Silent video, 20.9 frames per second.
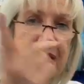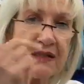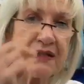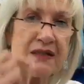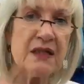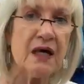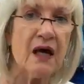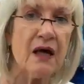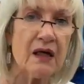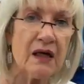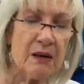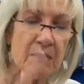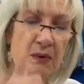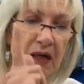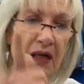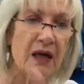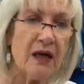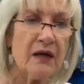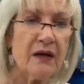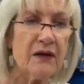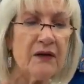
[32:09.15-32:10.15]
it's not
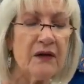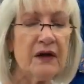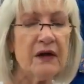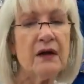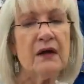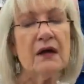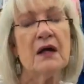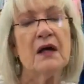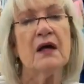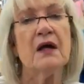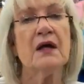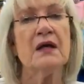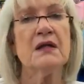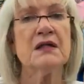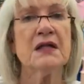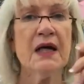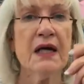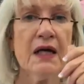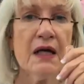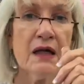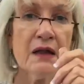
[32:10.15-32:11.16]
coming out of there,
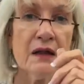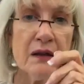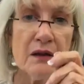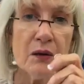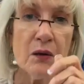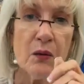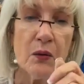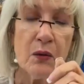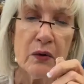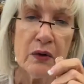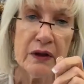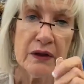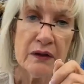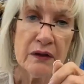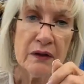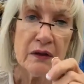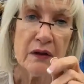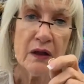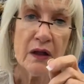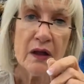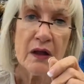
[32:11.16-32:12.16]
take a little
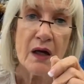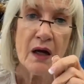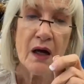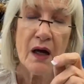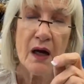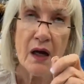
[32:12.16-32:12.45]
wooden